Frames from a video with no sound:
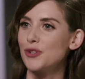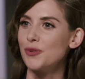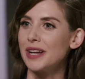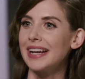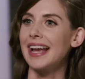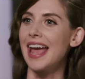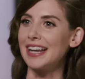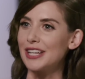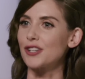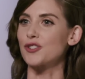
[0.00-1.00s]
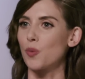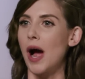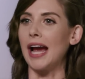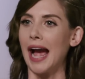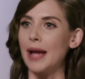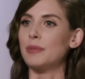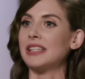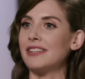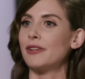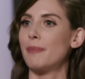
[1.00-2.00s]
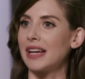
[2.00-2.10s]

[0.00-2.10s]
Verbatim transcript: doing. Exactly. here's why I believe in